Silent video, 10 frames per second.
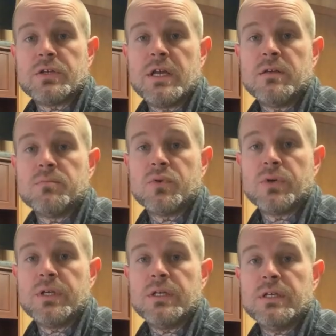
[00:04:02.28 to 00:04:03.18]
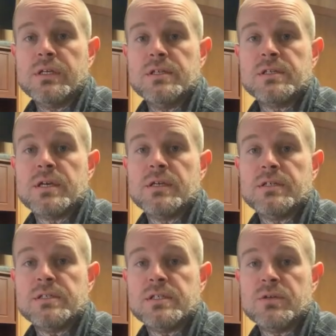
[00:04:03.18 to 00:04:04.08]
Our datum point is
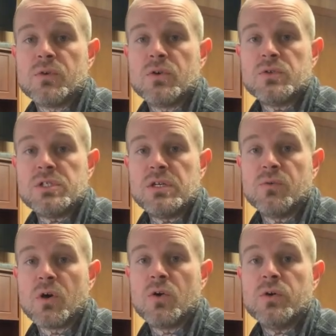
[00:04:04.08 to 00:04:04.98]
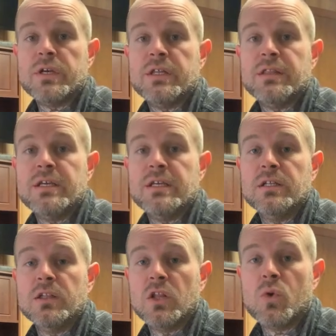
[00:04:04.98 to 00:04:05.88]
0, 0 in
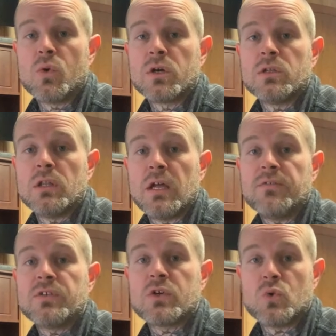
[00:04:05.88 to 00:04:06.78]
the lower left